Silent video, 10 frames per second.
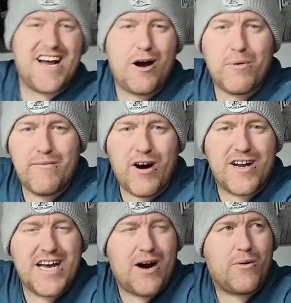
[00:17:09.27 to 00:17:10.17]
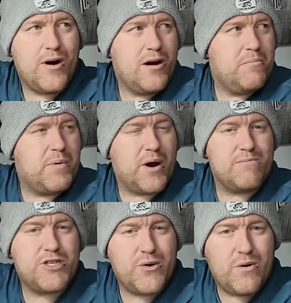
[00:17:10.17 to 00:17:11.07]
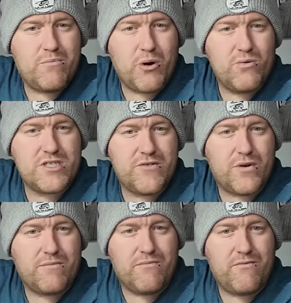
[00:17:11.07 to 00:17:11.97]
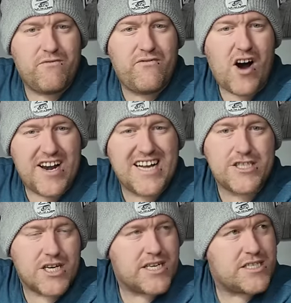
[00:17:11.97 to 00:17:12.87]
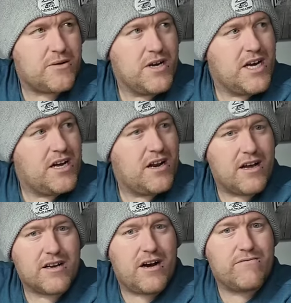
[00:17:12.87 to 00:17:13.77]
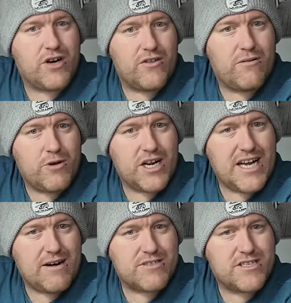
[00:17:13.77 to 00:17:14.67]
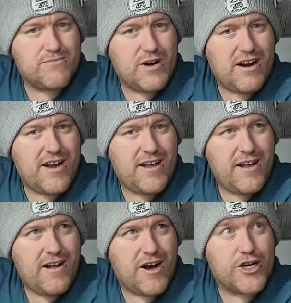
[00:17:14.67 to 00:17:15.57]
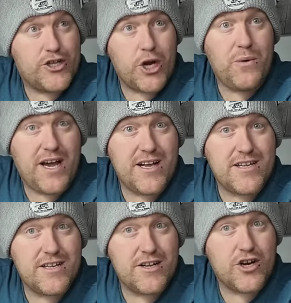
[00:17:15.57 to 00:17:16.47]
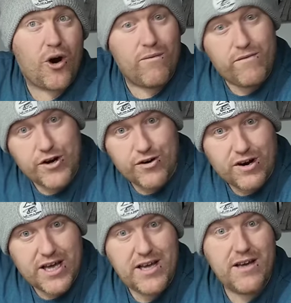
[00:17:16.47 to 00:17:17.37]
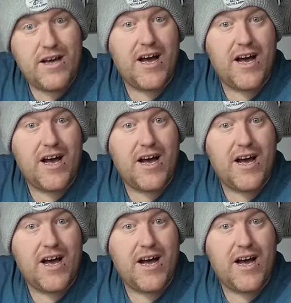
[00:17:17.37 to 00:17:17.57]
could happen right now, but I'm too impulsive with financially. So, like, I've got the money now to where I could do it confidently